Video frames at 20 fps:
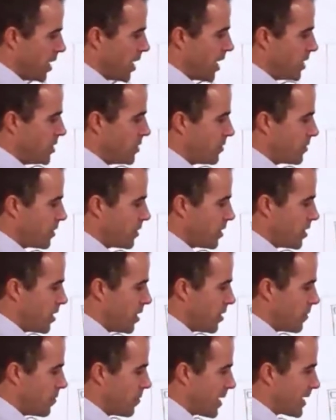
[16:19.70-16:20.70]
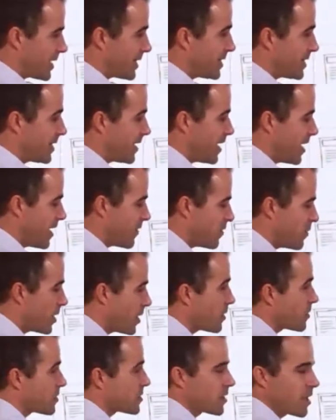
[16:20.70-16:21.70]
I knew that
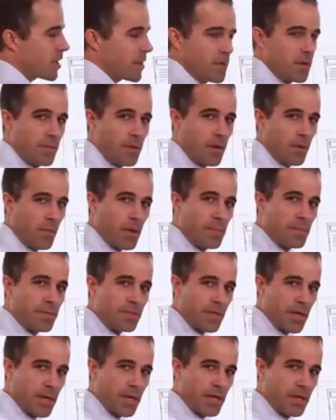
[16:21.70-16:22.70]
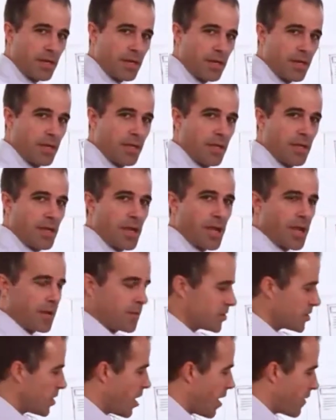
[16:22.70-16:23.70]
everybody that was coming to my website, I
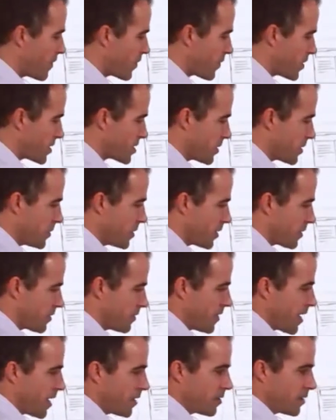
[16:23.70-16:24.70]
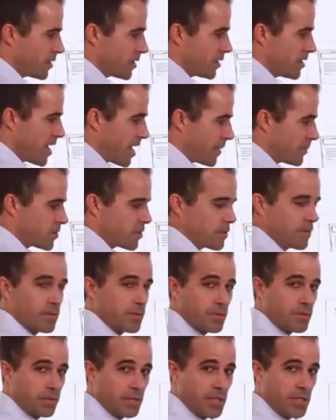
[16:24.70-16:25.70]
was offering something of value to capture
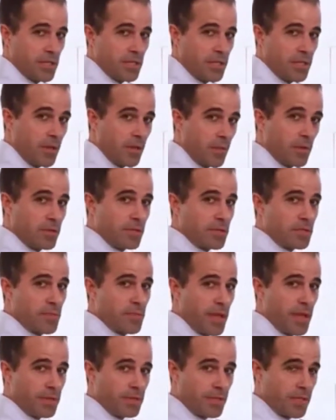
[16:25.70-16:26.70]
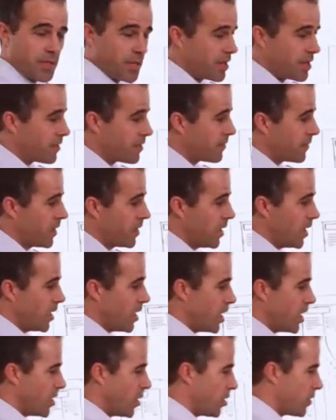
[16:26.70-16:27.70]
those leads. They weren't just bouncing off.
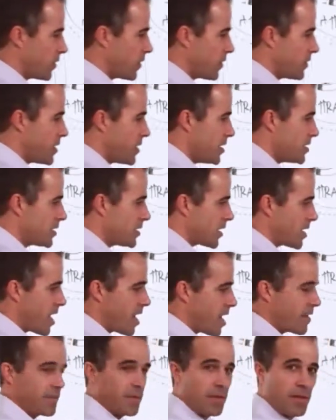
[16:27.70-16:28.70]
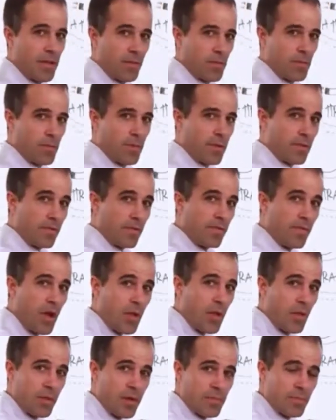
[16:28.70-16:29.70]
And all the leads that I have today were being
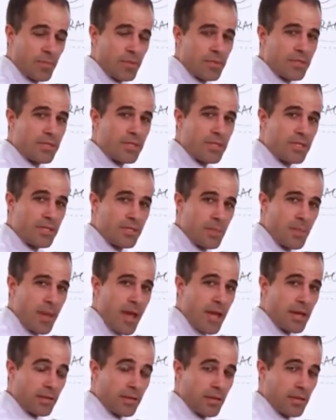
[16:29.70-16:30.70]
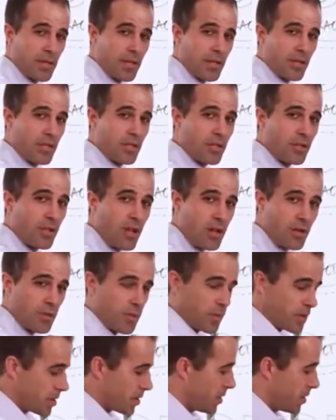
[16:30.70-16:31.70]
followed up with systematically, like
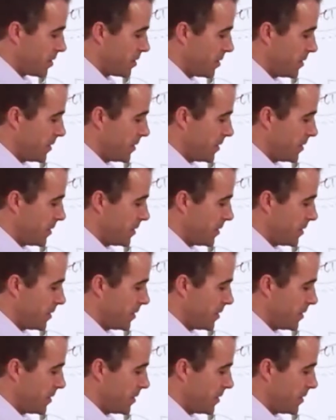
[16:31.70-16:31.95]
clockwork,